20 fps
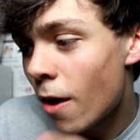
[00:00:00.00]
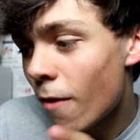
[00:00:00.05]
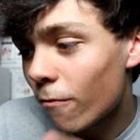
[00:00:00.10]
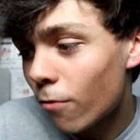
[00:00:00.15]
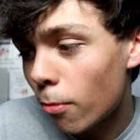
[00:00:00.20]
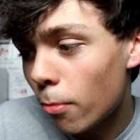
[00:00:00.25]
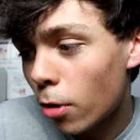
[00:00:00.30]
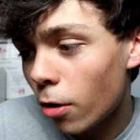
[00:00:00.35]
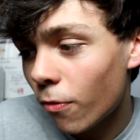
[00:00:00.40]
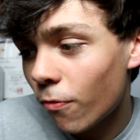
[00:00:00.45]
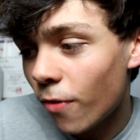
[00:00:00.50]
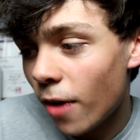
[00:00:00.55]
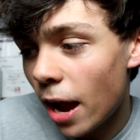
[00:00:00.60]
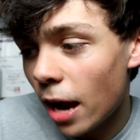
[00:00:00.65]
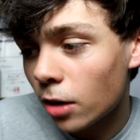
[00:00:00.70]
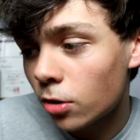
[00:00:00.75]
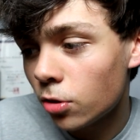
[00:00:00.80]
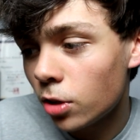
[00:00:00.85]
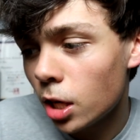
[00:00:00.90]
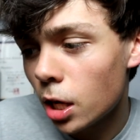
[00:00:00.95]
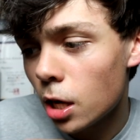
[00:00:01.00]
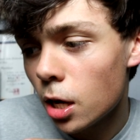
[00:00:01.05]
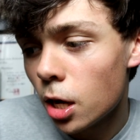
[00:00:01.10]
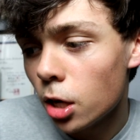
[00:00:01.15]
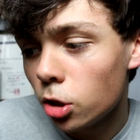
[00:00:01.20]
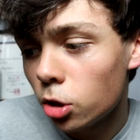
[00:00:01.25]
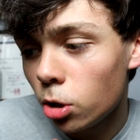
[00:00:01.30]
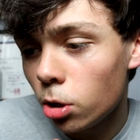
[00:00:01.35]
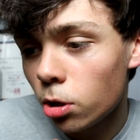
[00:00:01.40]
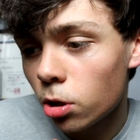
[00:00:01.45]
from our factory
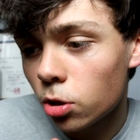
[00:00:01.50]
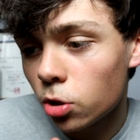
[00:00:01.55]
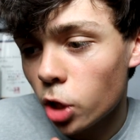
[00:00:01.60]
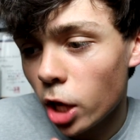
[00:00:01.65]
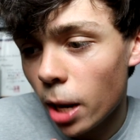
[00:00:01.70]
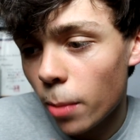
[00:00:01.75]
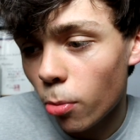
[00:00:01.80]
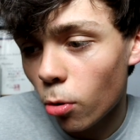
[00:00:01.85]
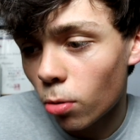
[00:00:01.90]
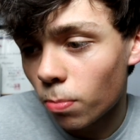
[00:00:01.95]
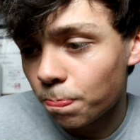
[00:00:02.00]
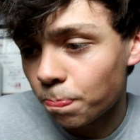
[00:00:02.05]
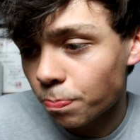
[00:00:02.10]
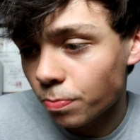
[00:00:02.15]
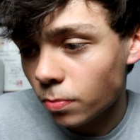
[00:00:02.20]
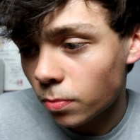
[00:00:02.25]
to your table.